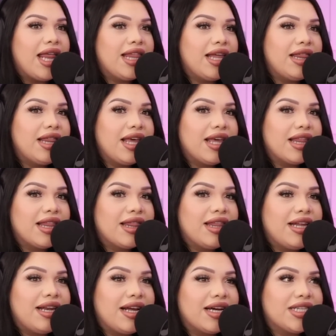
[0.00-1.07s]
And then like
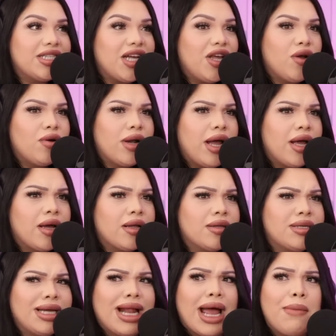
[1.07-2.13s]
the next day you're like,
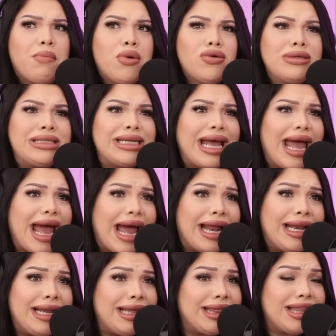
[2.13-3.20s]
did I post
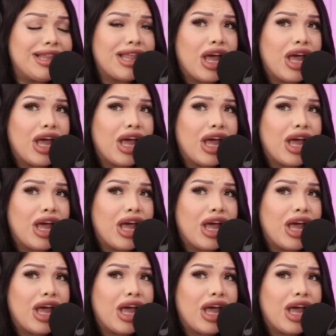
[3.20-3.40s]
anything